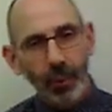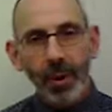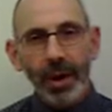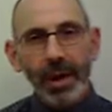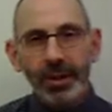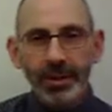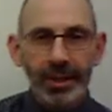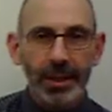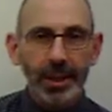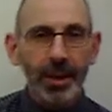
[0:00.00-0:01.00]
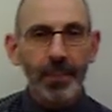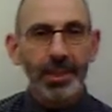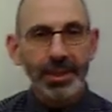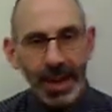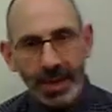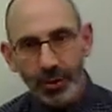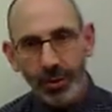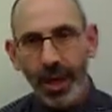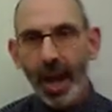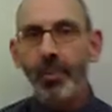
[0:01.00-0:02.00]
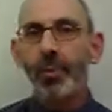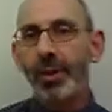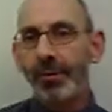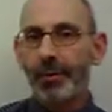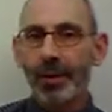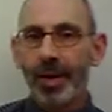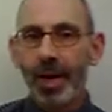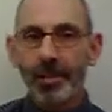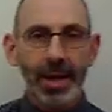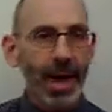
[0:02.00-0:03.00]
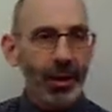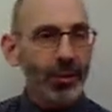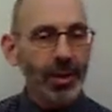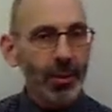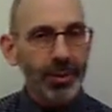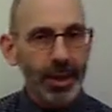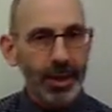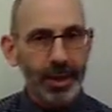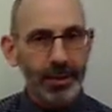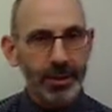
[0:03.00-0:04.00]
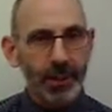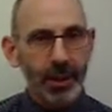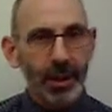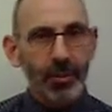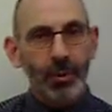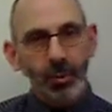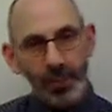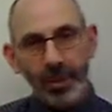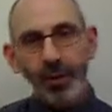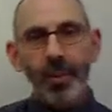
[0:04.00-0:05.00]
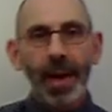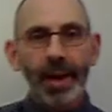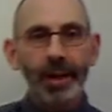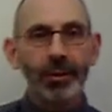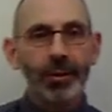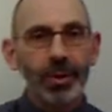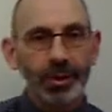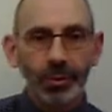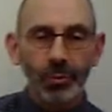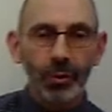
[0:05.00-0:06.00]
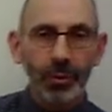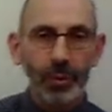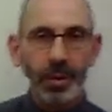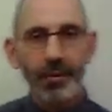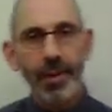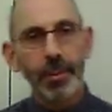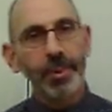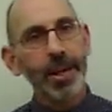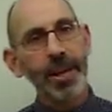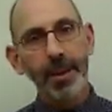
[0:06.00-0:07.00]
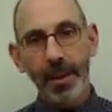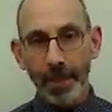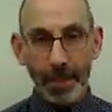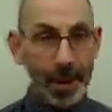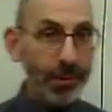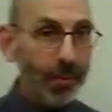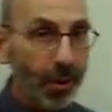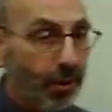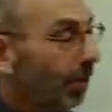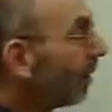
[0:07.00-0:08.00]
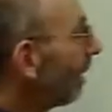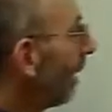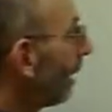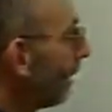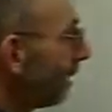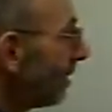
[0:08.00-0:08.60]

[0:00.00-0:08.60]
What is the potential output level of the economy? How do we know what that is? Well, we need to go back and look at a tool that we developed in micro, and